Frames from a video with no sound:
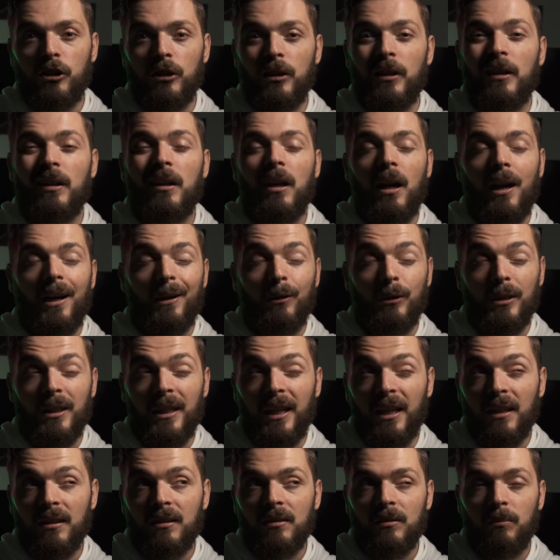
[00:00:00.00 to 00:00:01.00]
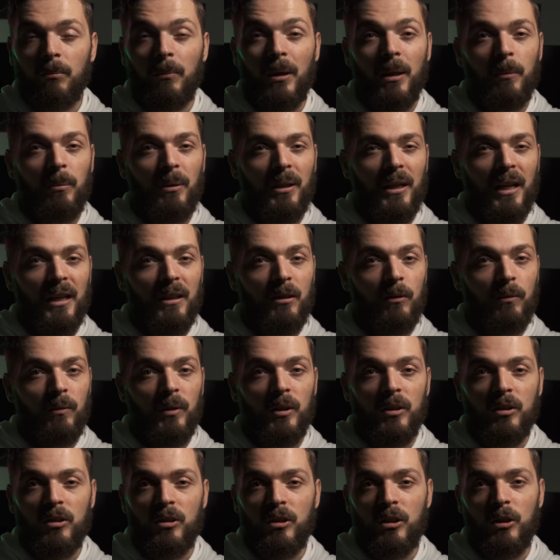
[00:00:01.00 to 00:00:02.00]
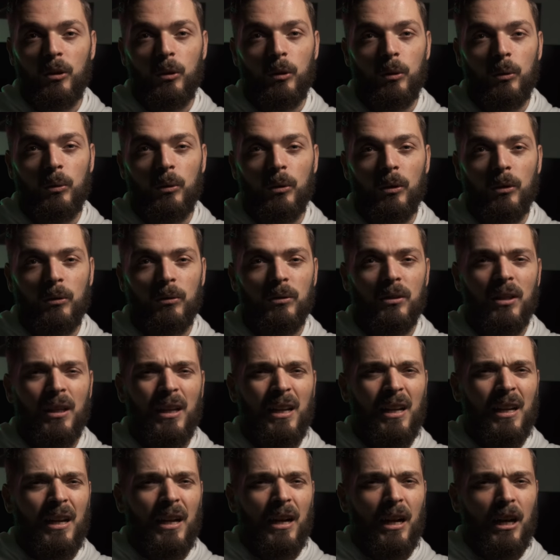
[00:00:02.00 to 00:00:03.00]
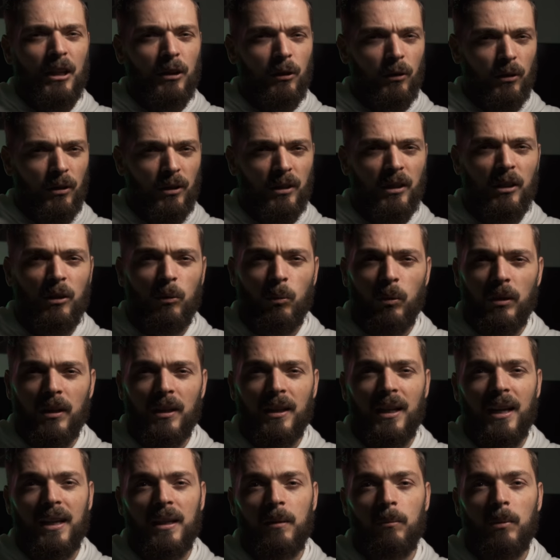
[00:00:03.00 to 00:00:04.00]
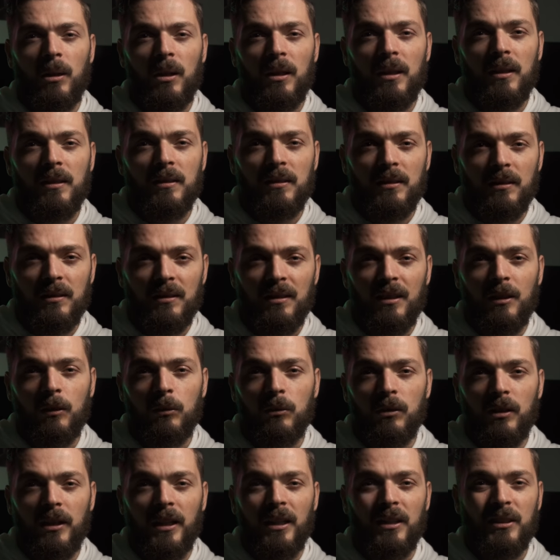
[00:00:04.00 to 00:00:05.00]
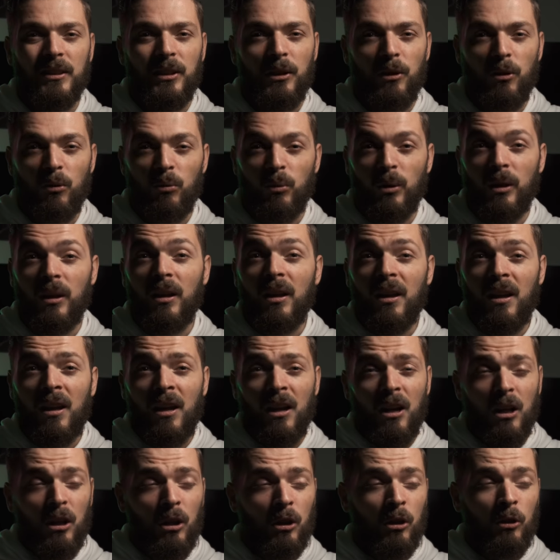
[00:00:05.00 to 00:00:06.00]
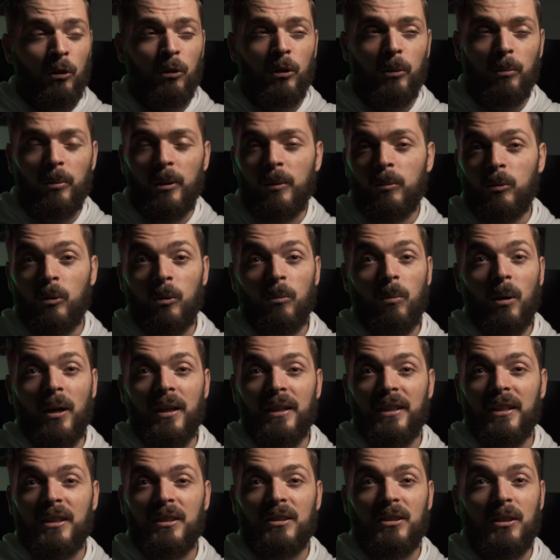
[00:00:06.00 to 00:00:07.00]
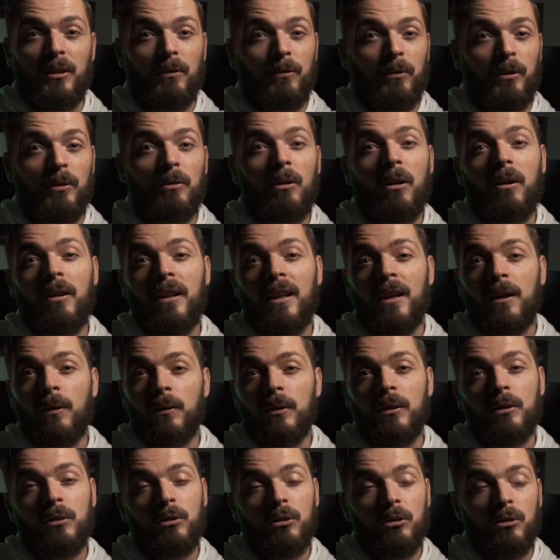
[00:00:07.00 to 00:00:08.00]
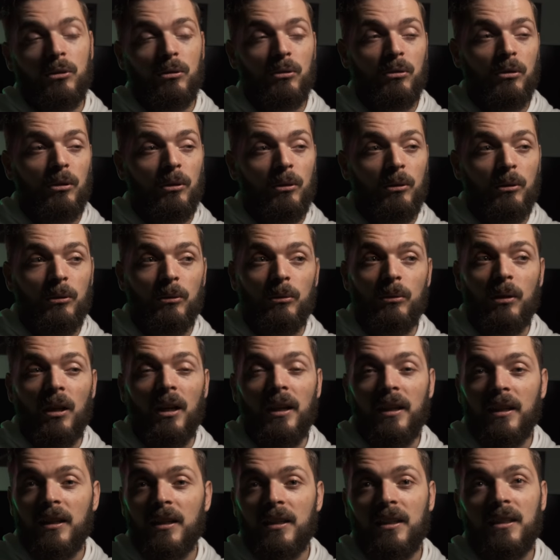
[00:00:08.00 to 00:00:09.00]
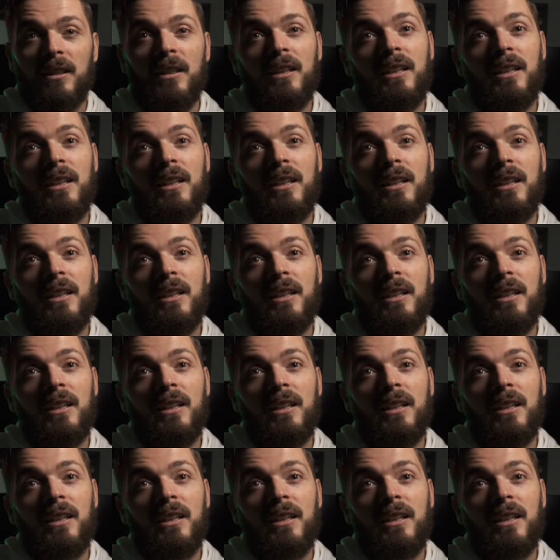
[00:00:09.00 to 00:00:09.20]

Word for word: year, I would guess. Maybe end of this year, who knows. I don't think they'd want to cannibalize the sales of the XT3. A load of people are buying the XT3 right now, and it's so, like,